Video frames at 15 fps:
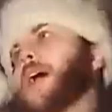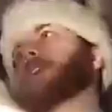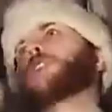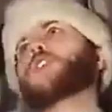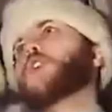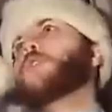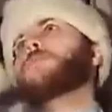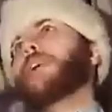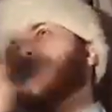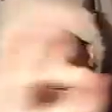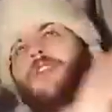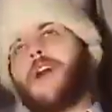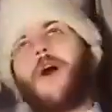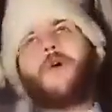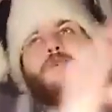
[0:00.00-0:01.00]
I assume there's
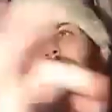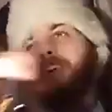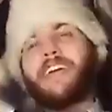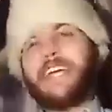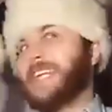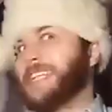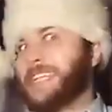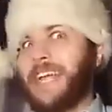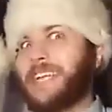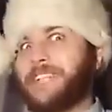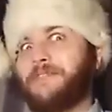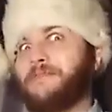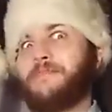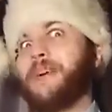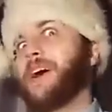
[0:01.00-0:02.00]
no fucking date
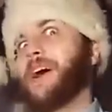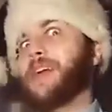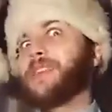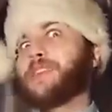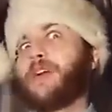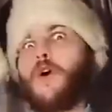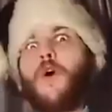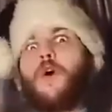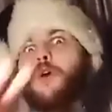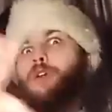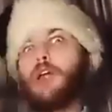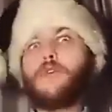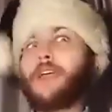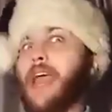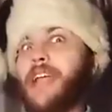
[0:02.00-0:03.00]
of birth or
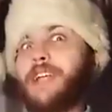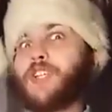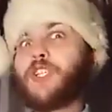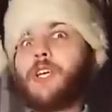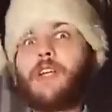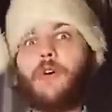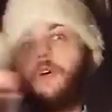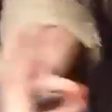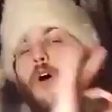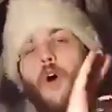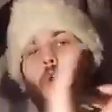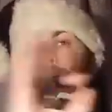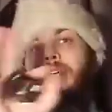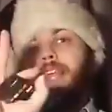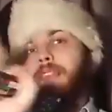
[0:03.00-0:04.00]
location
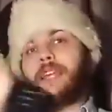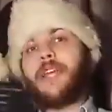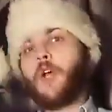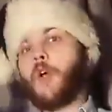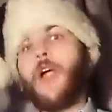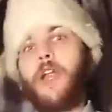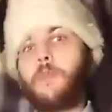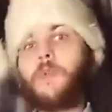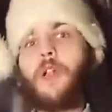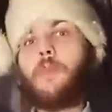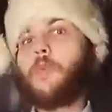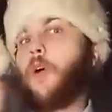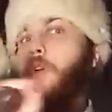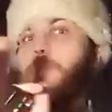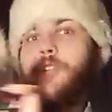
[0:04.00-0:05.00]
or anything credible
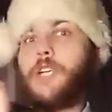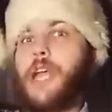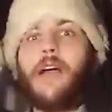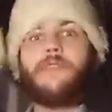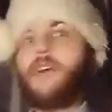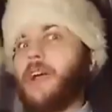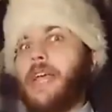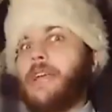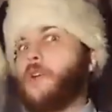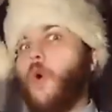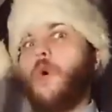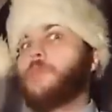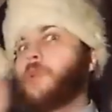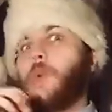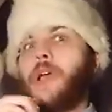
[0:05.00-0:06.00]
approaching a fucking
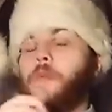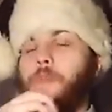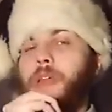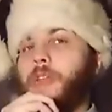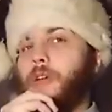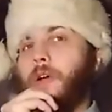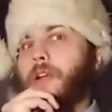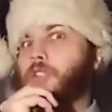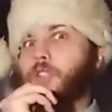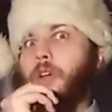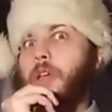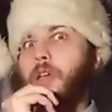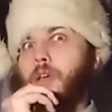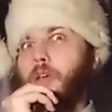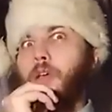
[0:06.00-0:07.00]
normal Wikipedia
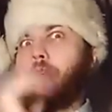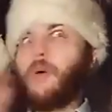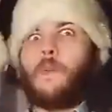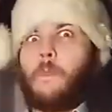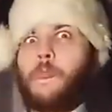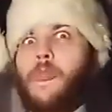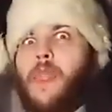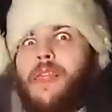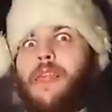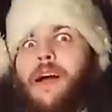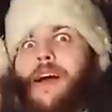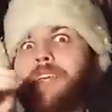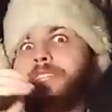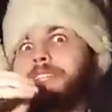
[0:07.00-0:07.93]
entry. I